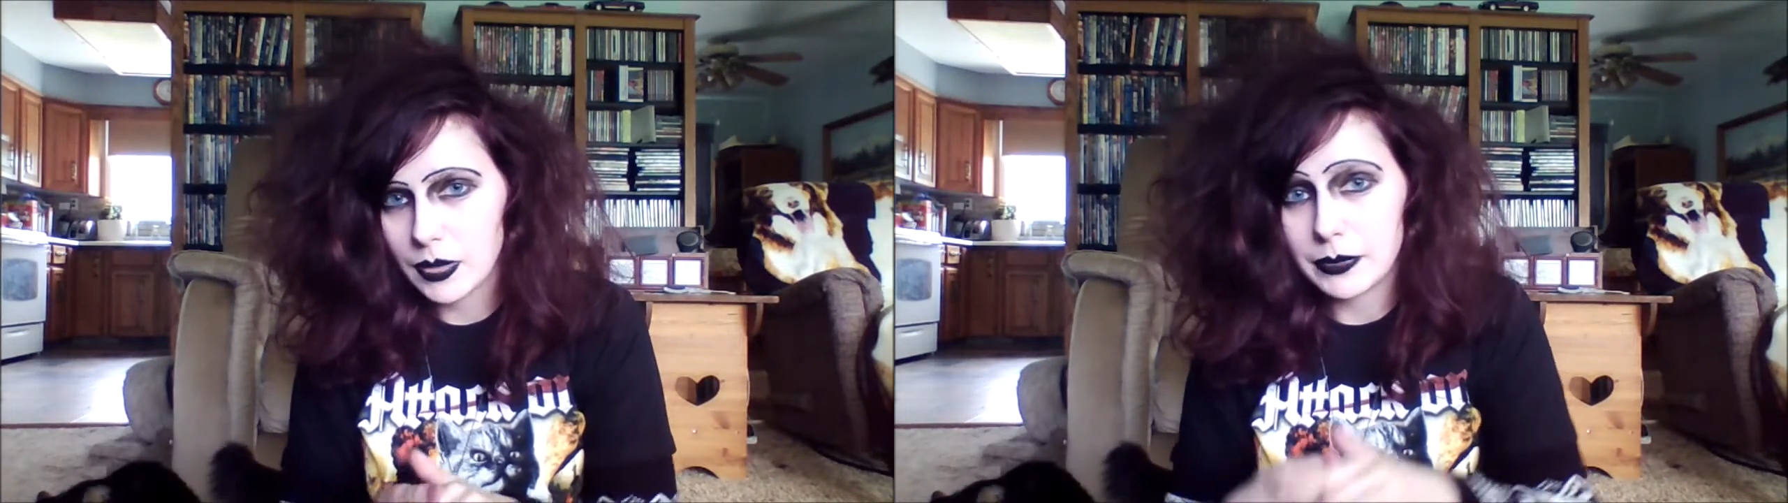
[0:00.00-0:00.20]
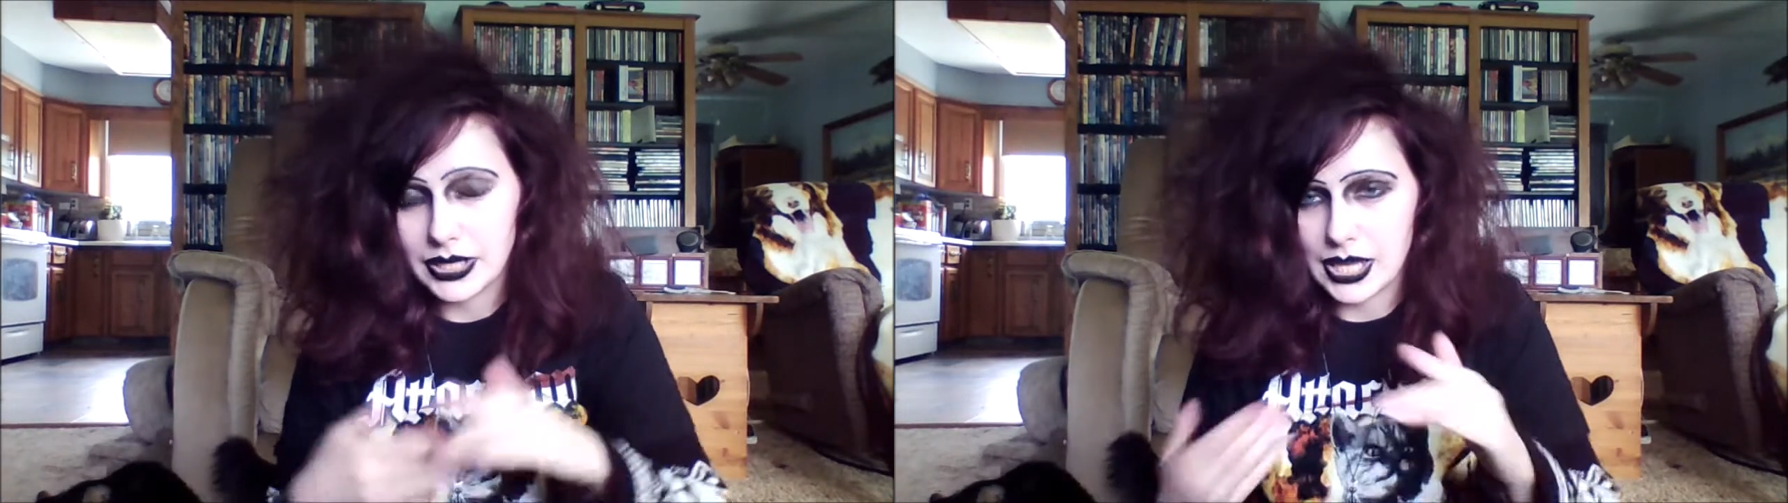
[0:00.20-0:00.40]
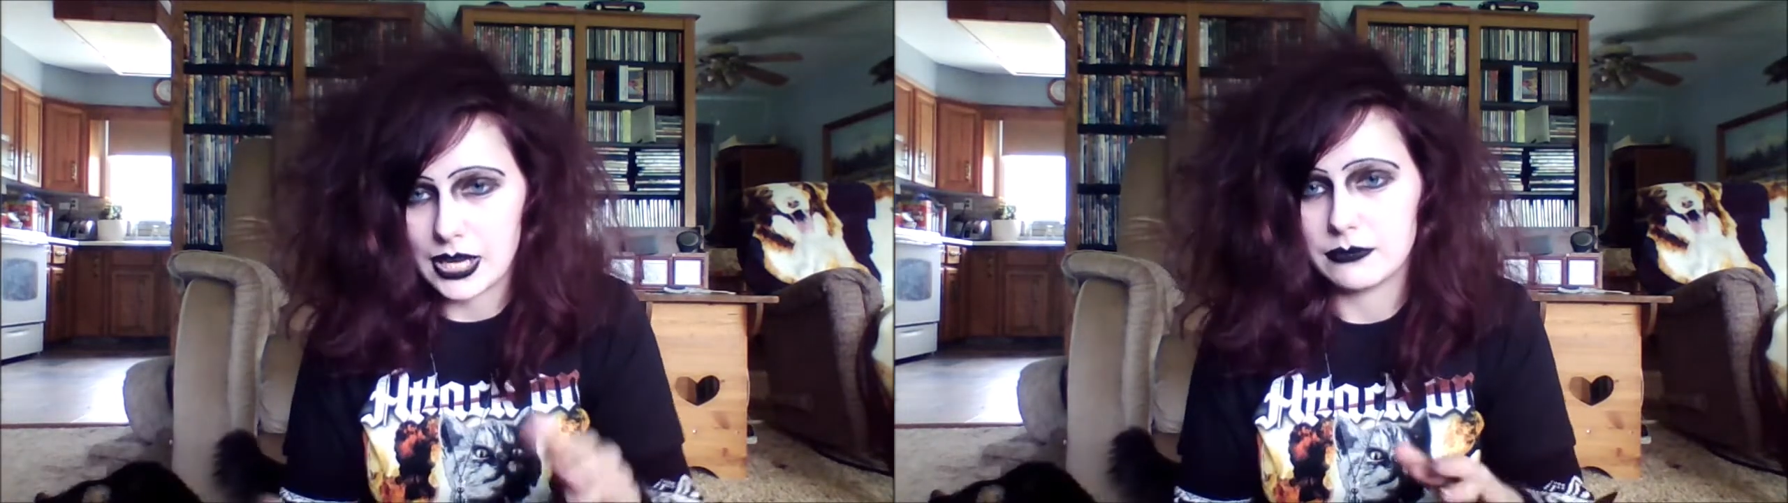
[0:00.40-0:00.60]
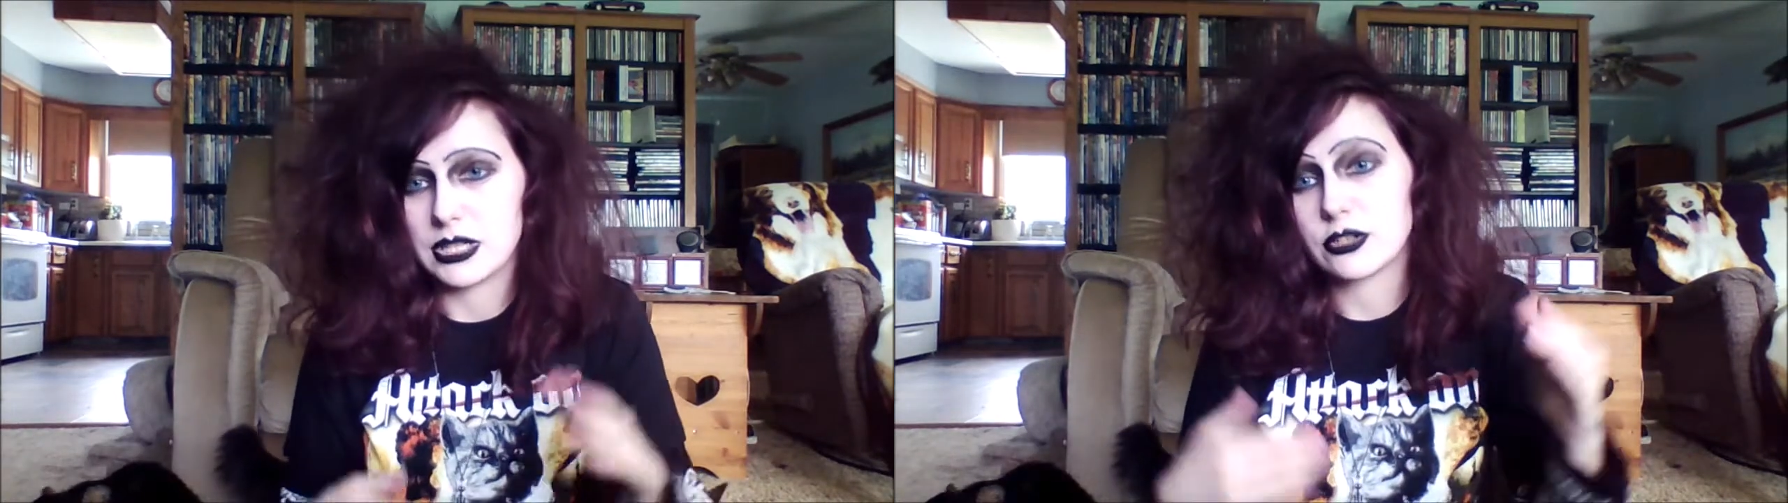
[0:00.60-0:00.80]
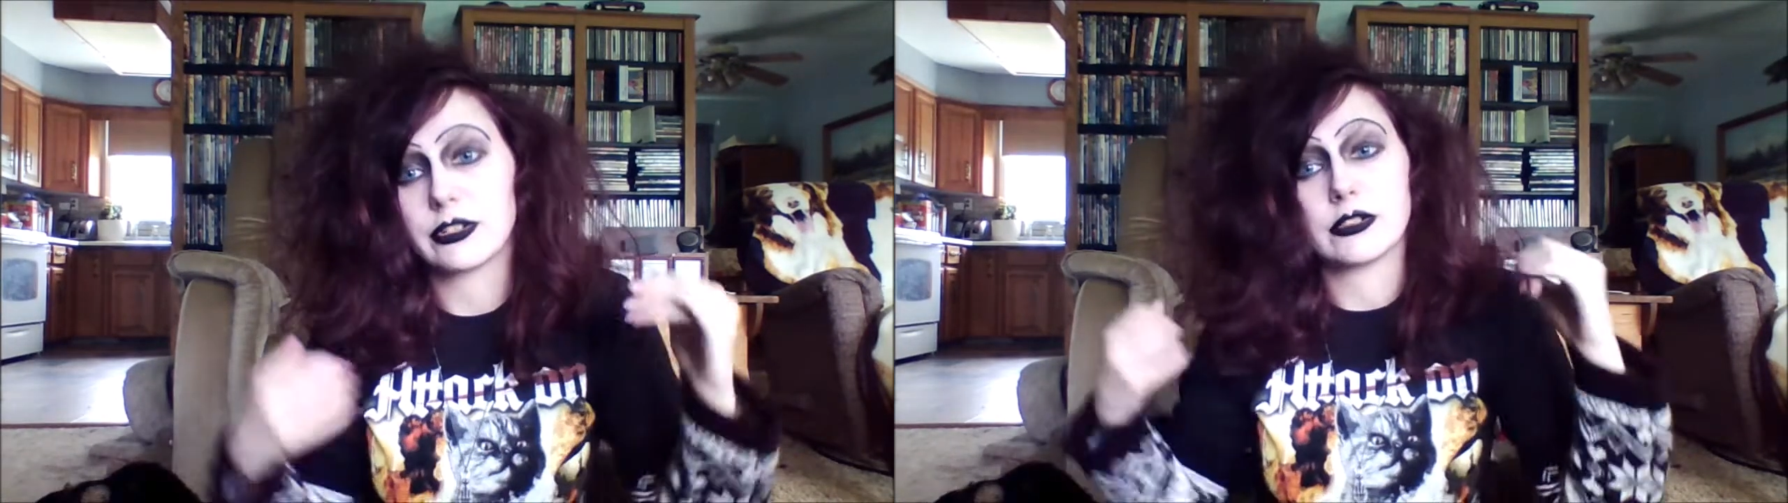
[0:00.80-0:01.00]
but again,
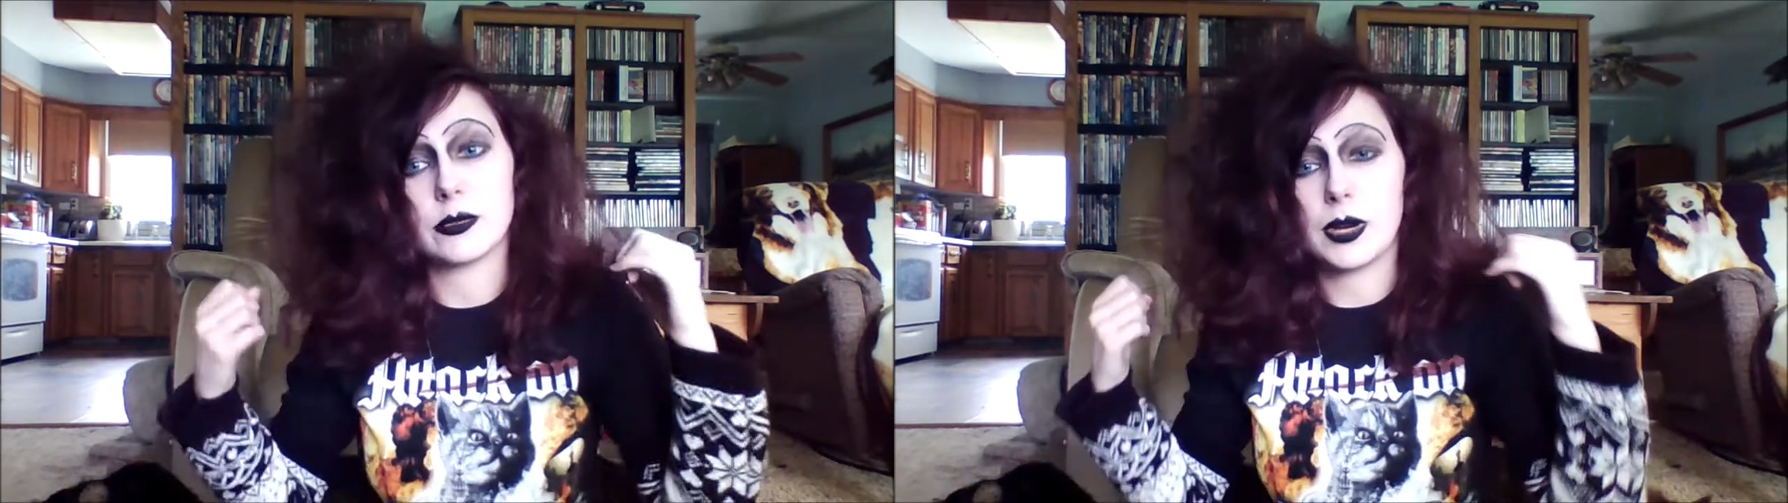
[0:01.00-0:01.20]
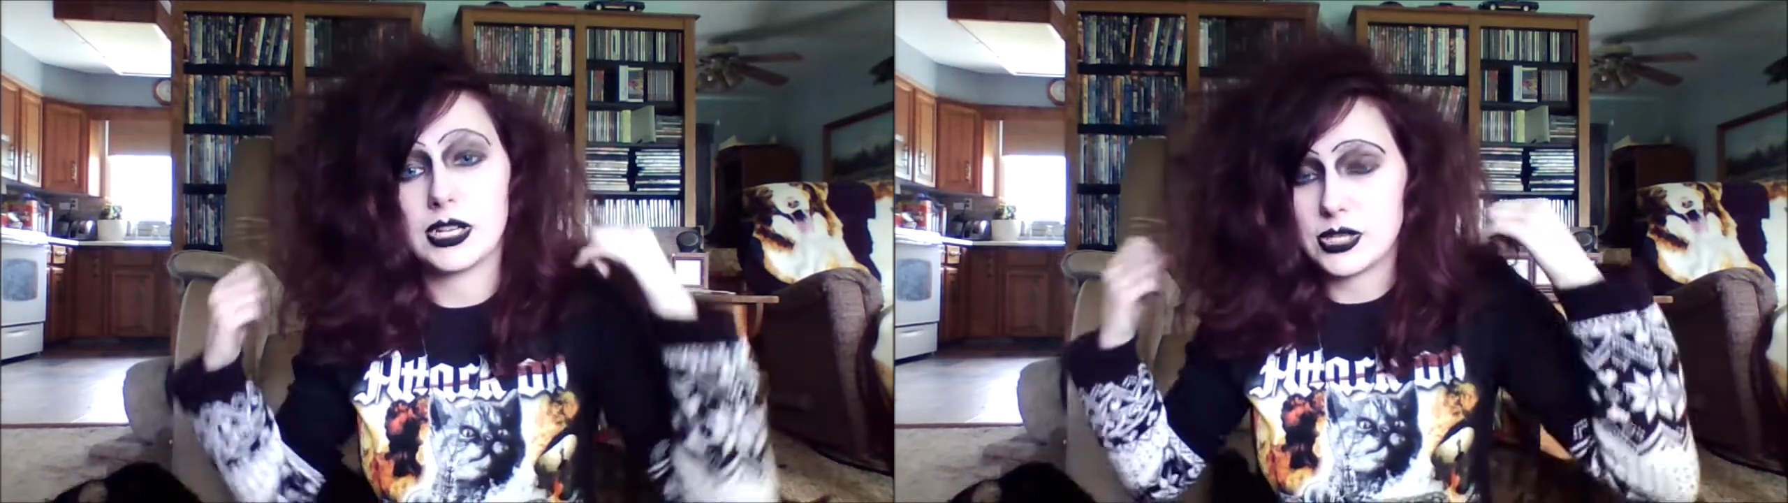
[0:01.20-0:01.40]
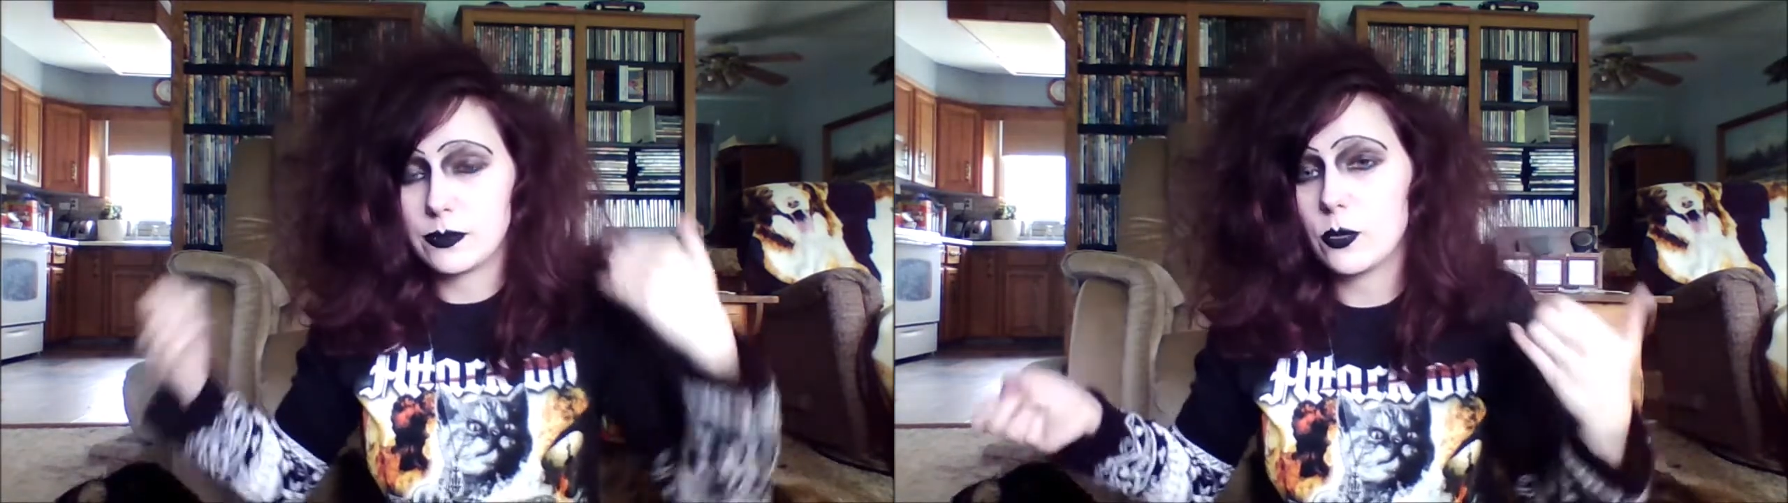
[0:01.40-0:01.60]
make sure there's a wide gene